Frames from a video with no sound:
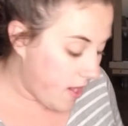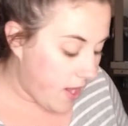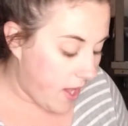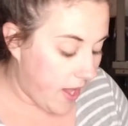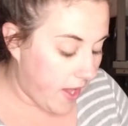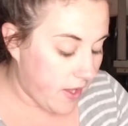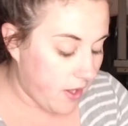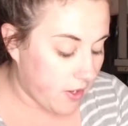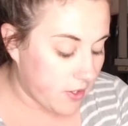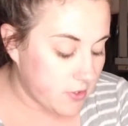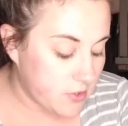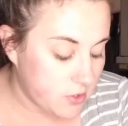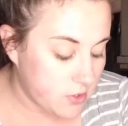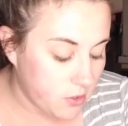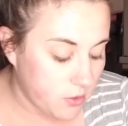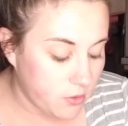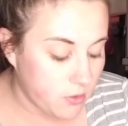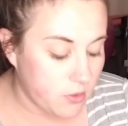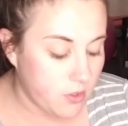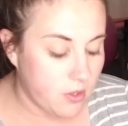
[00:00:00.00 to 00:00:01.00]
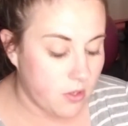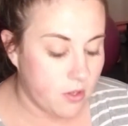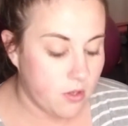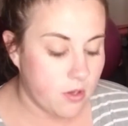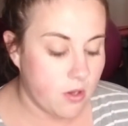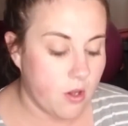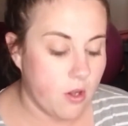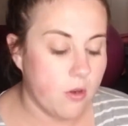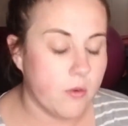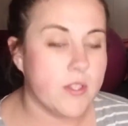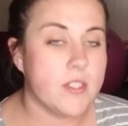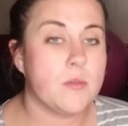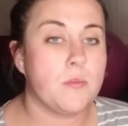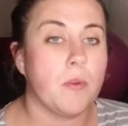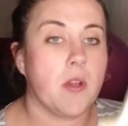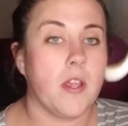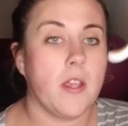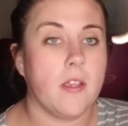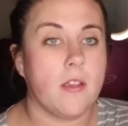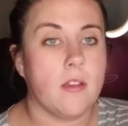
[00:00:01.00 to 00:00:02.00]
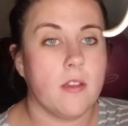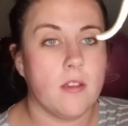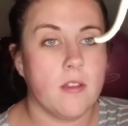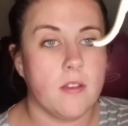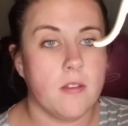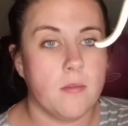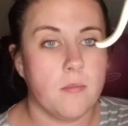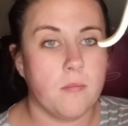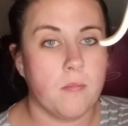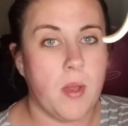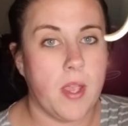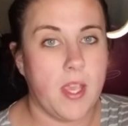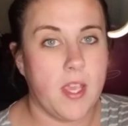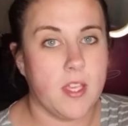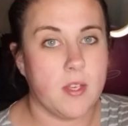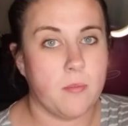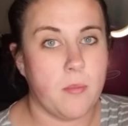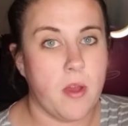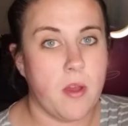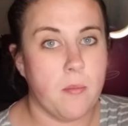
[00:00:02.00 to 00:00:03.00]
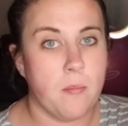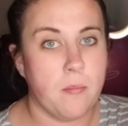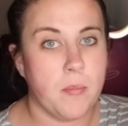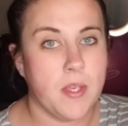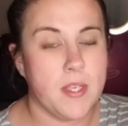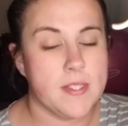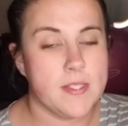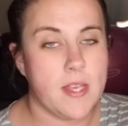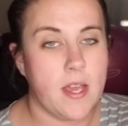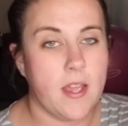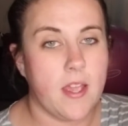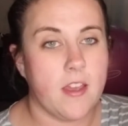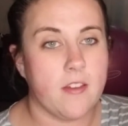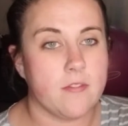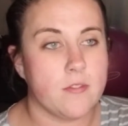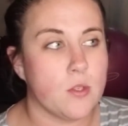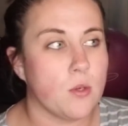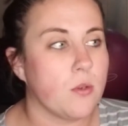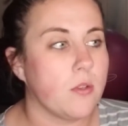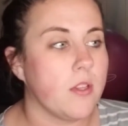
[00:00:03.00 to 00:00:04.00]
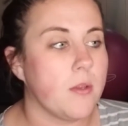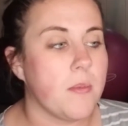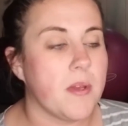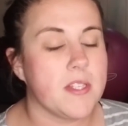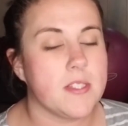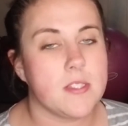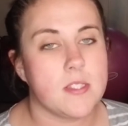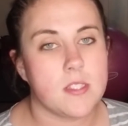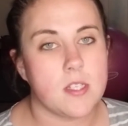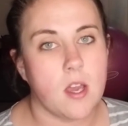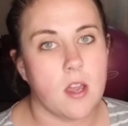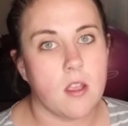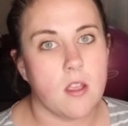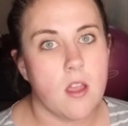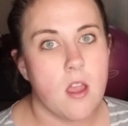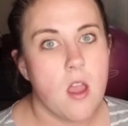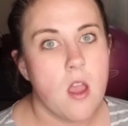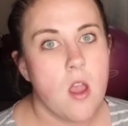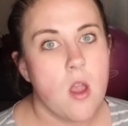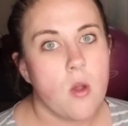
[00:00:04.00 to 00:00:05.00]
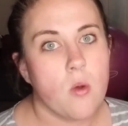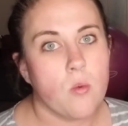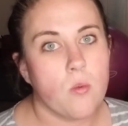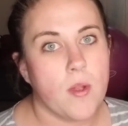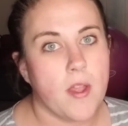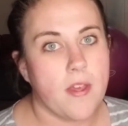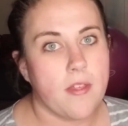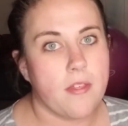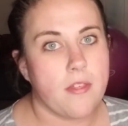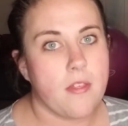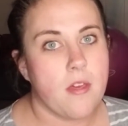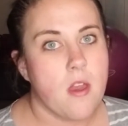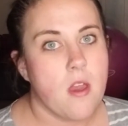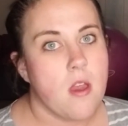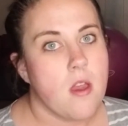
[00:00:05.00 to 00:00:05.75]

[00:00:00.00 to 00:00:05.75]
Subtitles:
I also always bring my hand pump because I have totally been stuck with